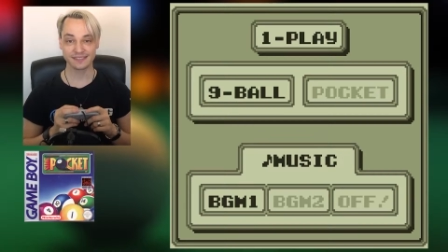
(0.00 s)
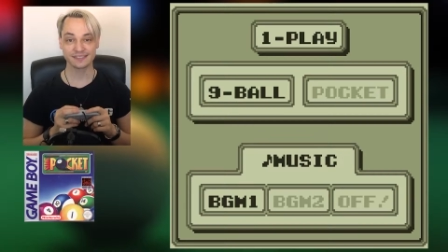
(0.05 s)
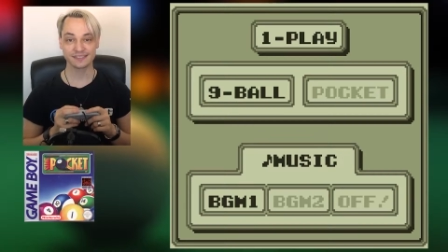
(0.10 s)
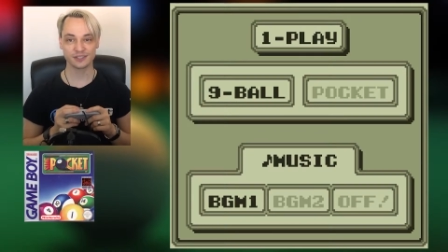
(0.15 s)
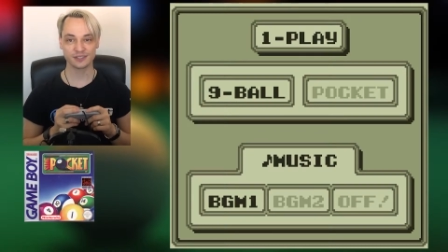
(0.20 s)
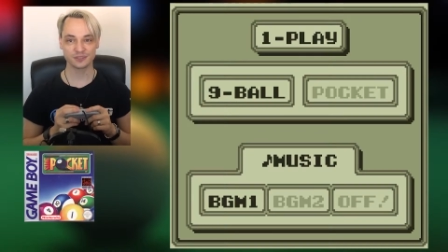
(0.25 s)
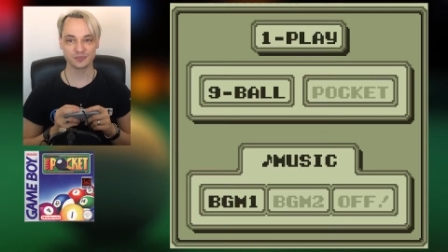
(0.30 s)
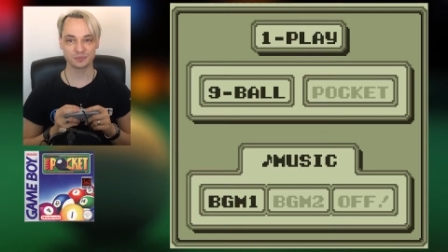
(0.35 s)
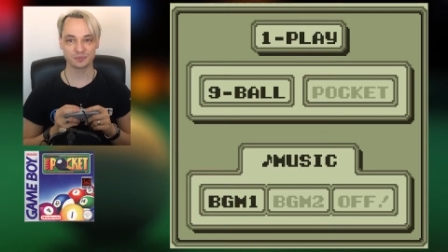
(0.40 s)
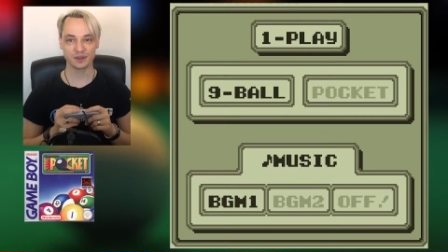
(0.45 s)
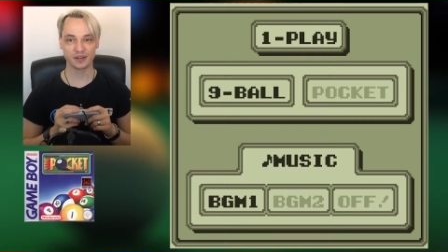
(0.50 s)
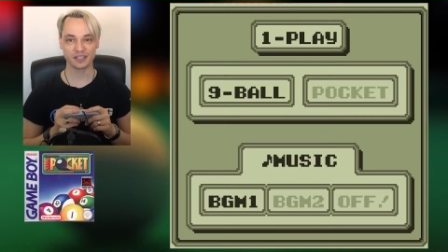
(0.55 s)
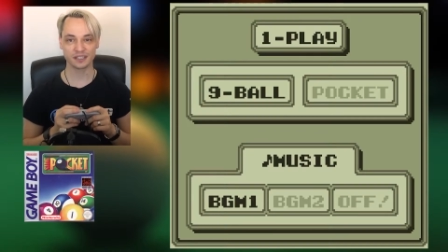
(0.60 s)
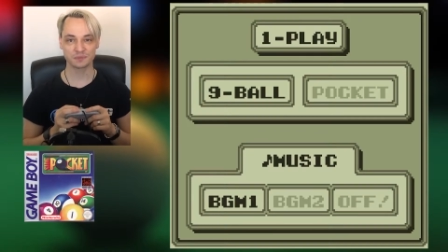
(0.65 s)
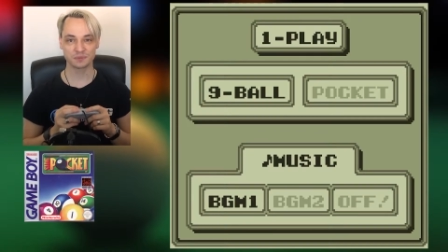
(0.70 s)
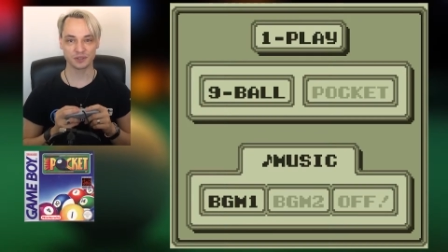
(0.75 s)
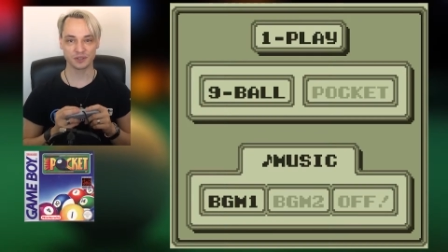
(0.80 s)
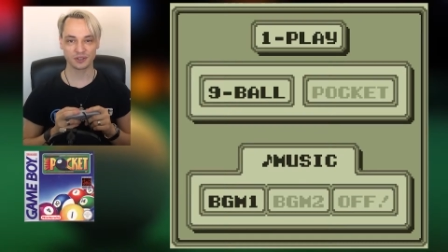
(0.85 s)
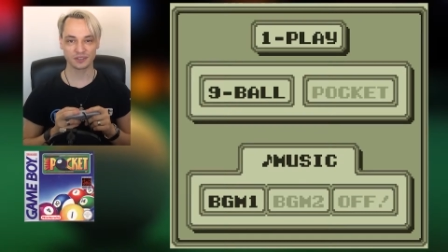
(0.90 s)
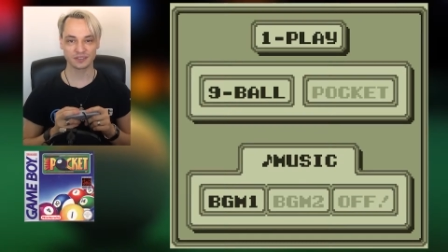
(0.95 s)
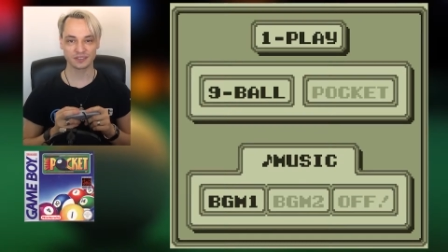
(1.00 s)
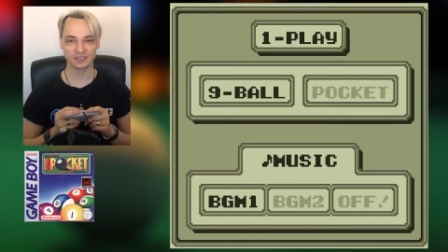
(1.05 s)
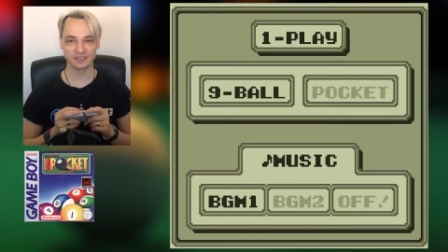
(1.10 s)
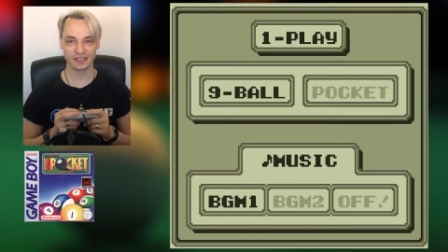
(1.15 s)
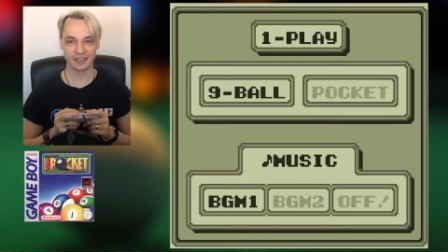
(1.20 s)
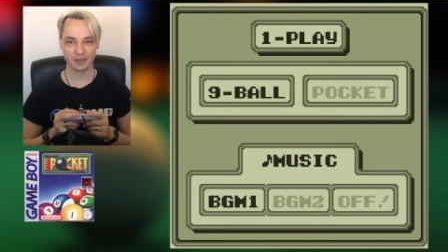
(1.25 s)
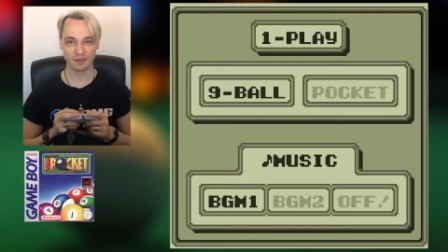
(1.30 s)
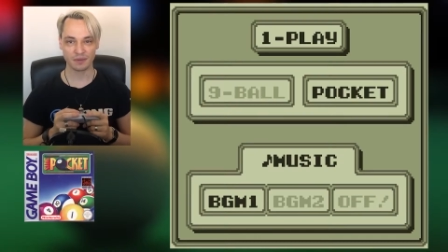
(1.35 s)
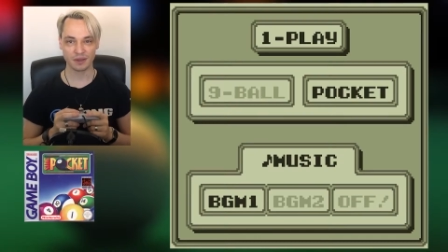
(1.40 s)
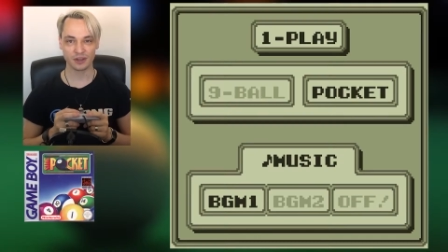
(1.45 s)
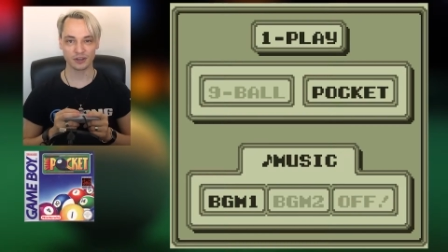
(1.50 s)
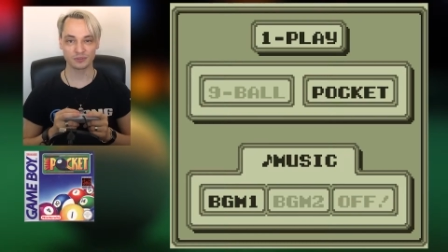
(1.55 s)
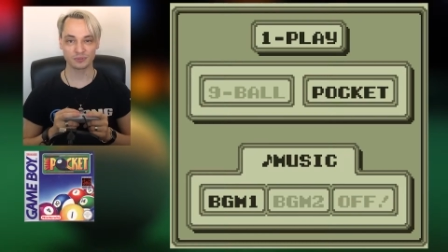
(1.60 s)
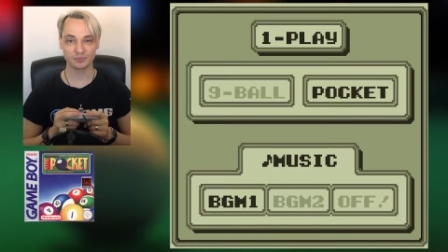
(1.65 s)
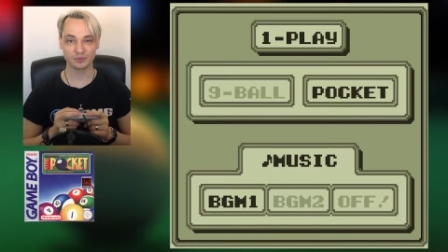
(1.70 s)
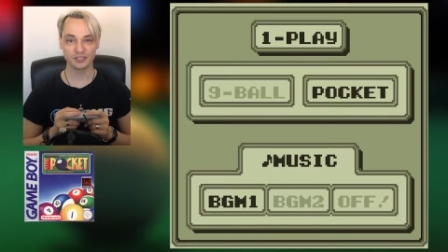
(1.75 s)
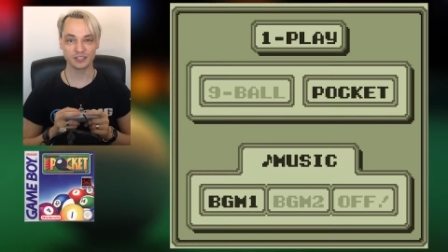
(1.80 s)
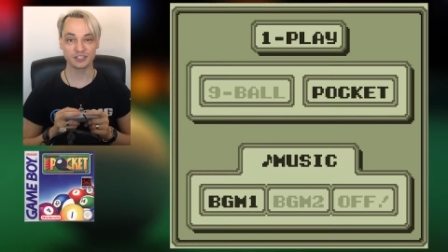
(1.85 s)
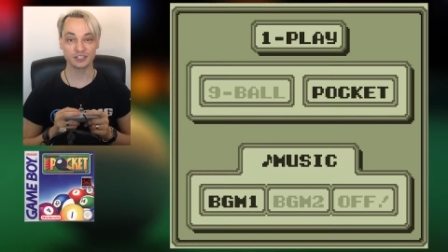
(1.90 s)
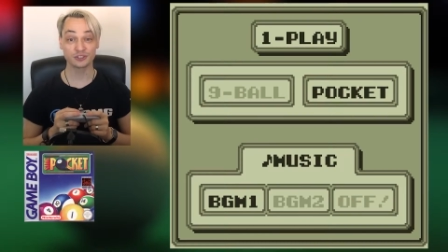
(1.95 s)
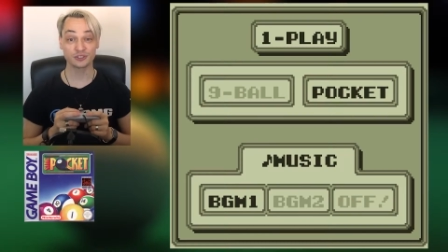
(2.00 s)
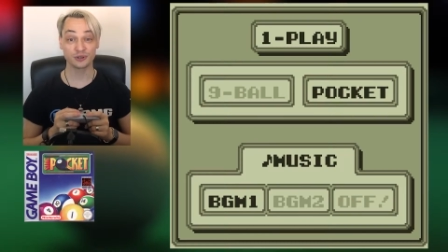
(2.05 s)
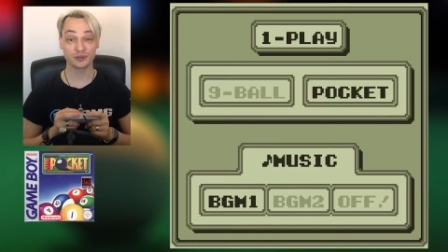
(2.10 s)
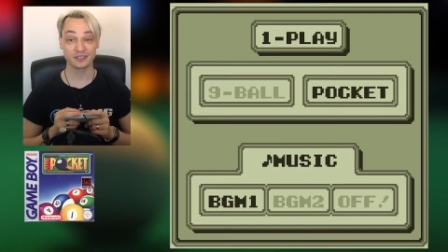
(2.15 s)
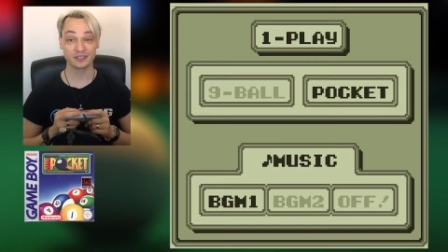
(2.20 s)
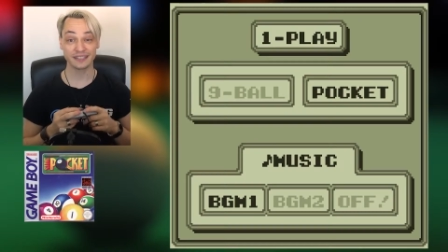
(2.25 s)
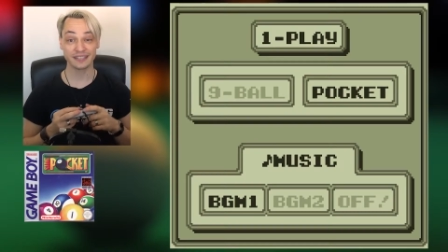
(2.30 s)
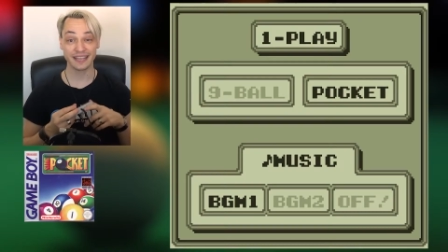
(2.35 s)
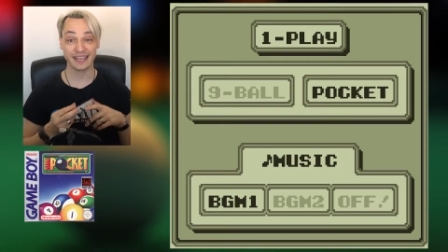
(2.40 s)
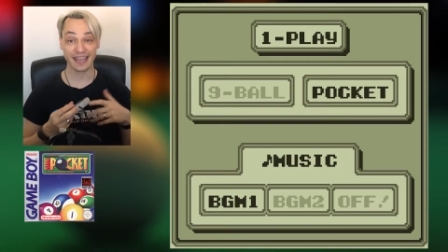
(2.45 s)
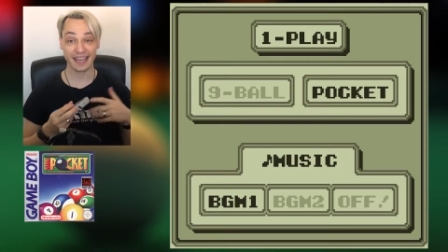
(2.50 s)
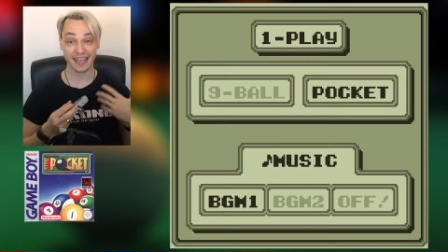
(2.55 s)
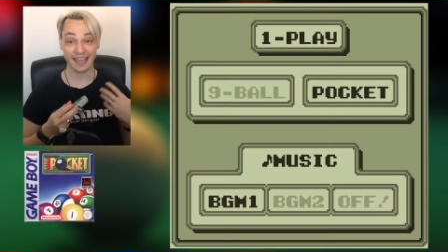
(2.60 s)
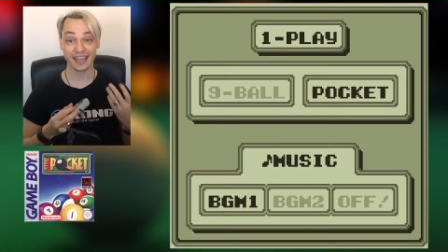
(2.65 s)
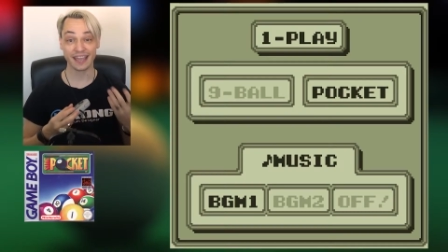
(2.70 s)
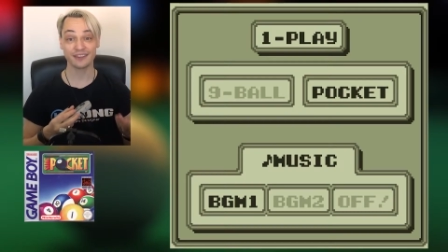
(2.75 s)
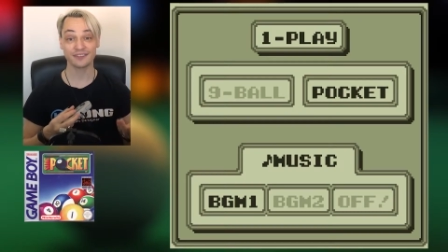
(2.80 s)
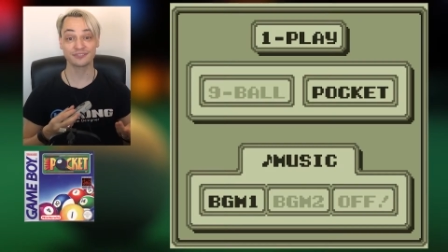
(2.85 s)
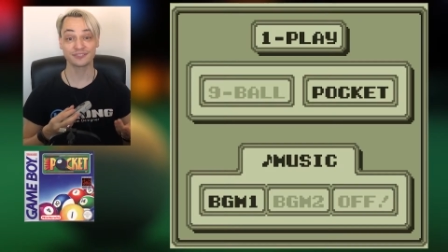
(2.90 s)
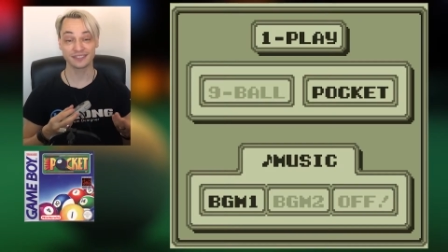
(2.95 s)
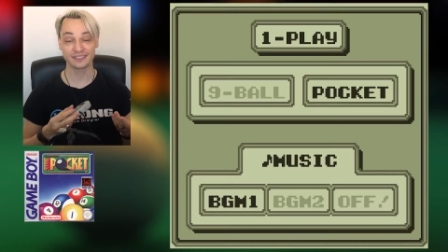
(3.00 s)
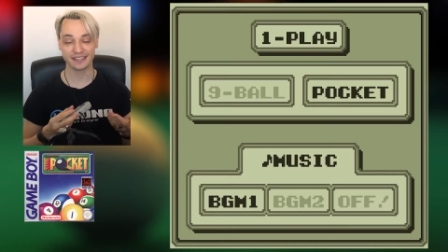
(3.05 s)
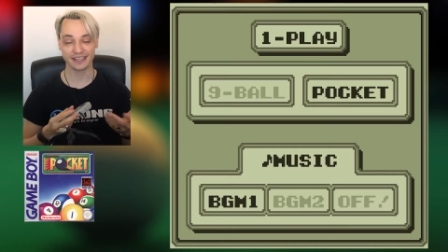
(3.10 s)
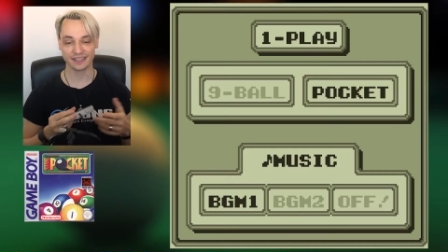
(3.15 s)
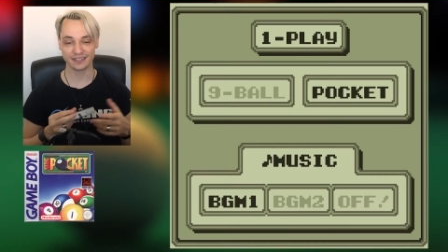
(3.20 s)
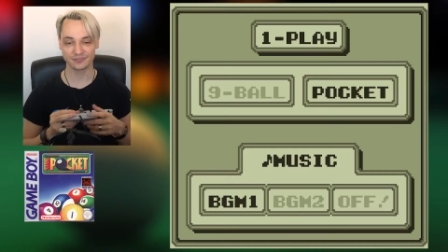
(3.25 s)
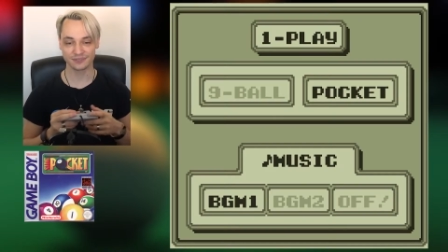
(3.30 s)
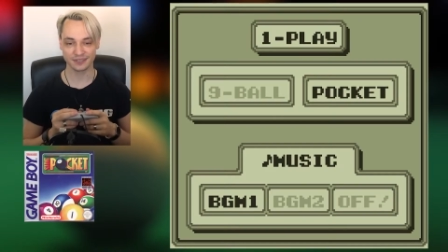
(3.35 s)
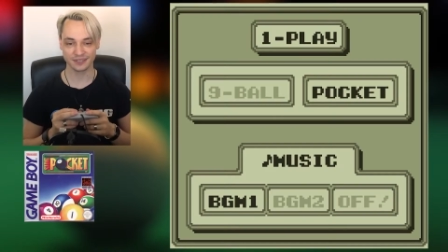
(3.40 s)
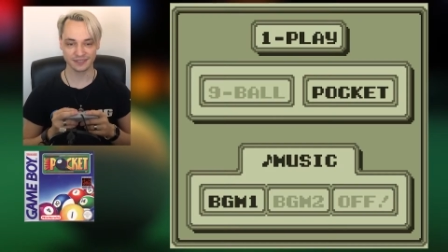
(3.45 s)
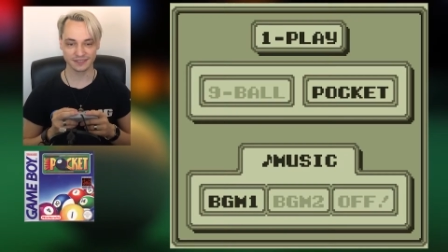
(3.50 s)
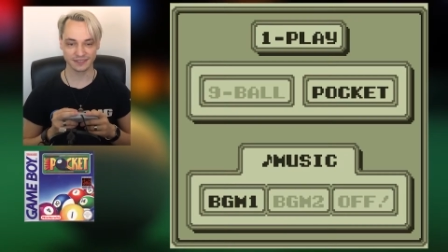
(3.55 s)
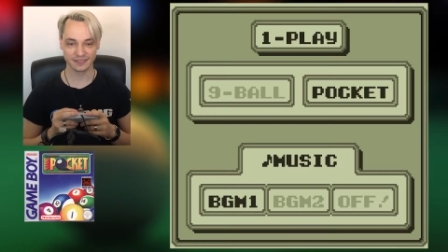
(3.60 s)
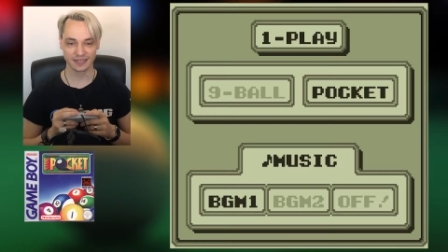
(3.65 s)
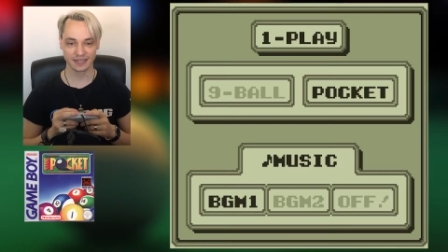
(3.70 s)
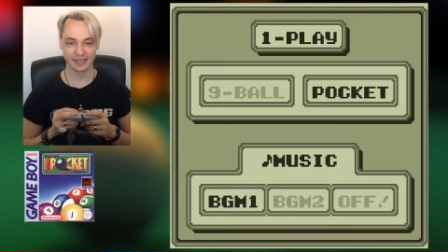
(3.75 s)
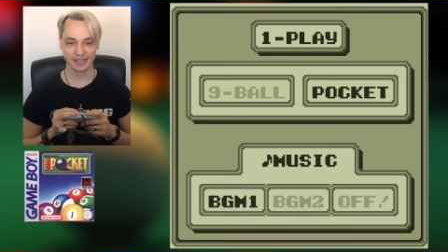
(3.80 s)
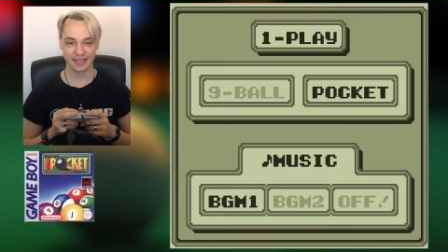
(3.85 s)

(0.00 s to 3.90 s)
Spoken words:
is no surprise because it came out pretty shortly after Tetris.